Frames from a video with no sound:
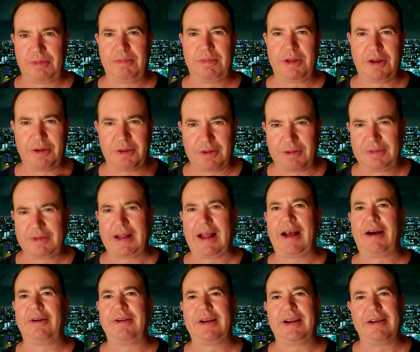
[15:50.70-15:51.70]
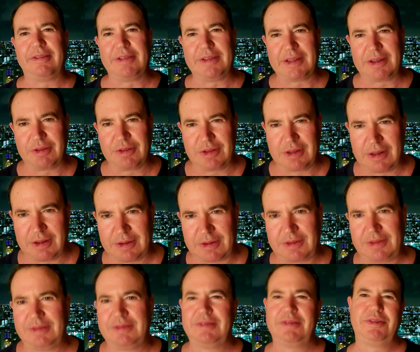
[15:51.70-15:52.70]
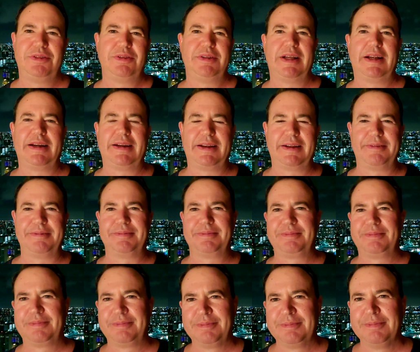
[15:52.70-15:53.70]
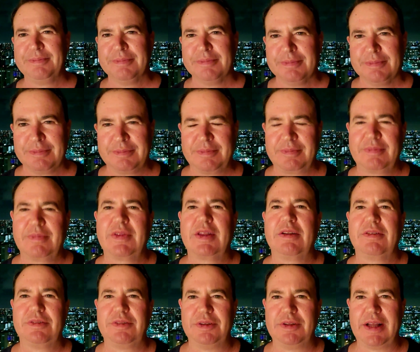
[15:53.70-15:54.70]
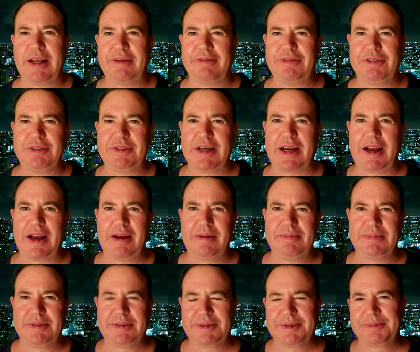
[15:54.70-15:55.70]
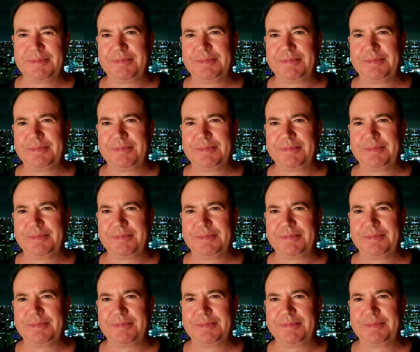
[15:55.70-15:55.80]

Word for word: Blow out everything. Do that again do that a few times.